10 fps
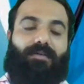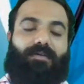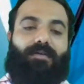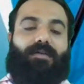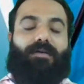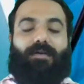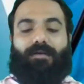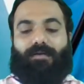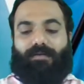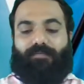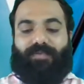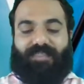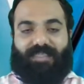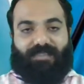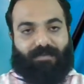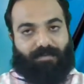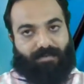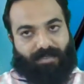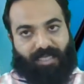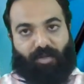which is required
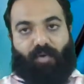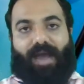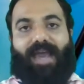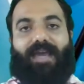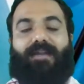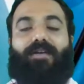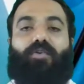to calculate